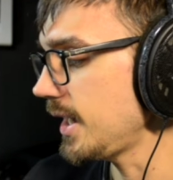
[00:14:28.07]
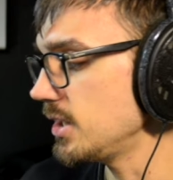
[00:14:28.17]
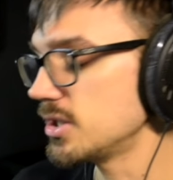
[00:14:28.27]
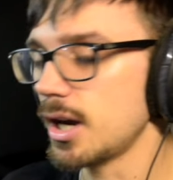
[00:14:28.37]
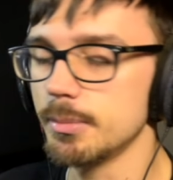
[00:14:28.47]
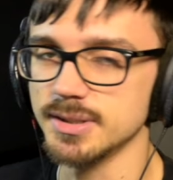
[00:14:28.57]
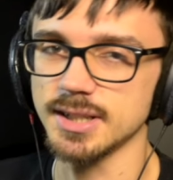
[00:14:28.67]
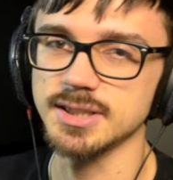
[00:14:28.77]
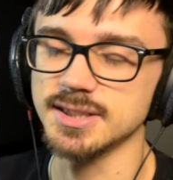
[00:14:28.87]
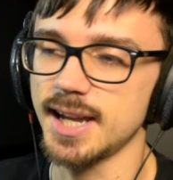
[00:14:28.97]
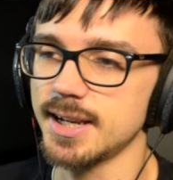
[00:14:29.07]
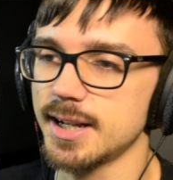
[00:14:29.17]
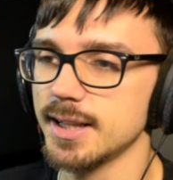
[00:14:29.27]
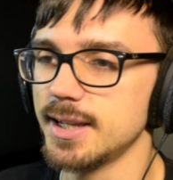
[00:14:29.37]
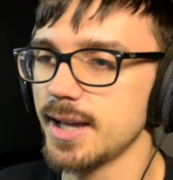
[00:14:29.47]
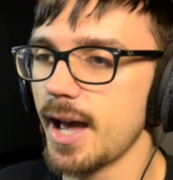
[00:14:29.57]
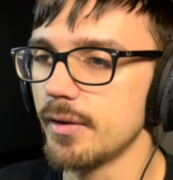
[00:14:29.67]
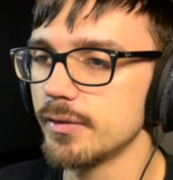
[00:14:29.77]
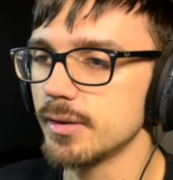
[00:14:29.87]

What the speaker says: E sharp is actually technically F.